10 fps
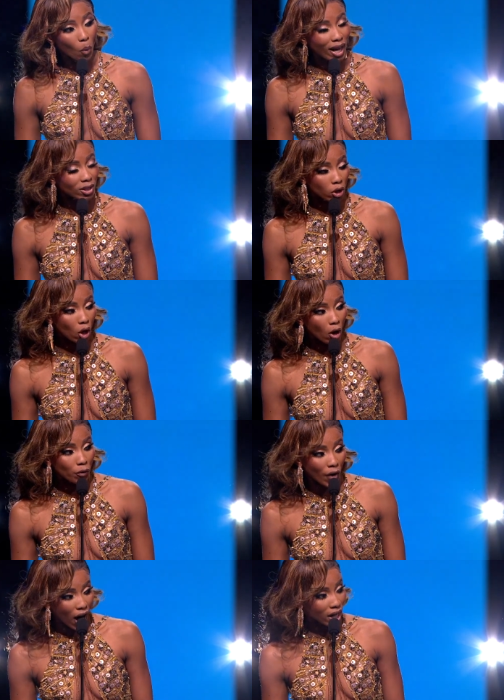want to go
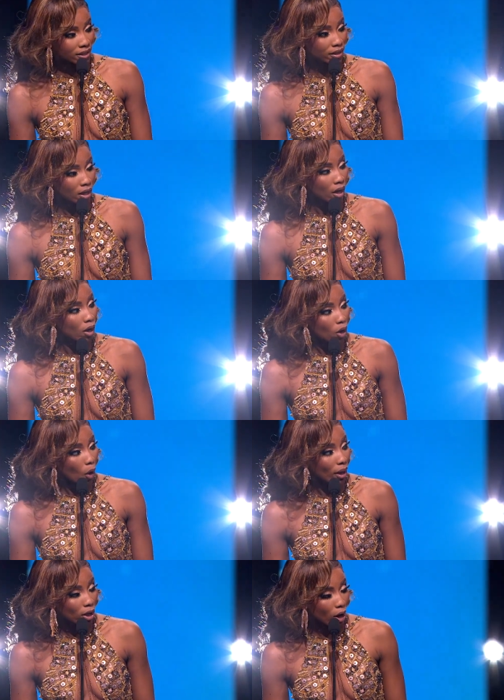fast,
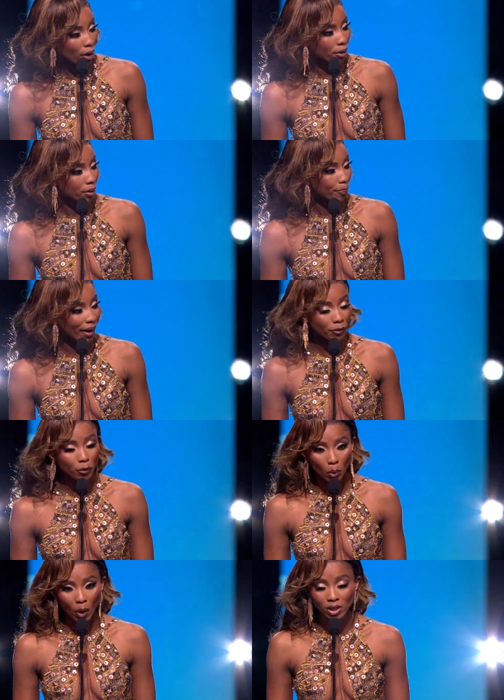go alone. But if
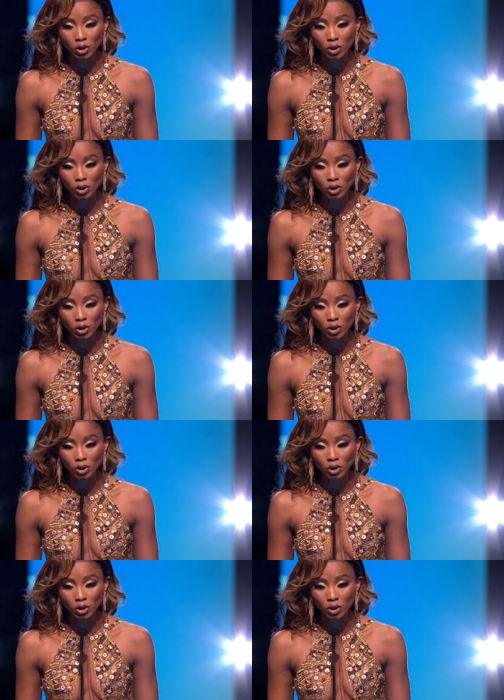we want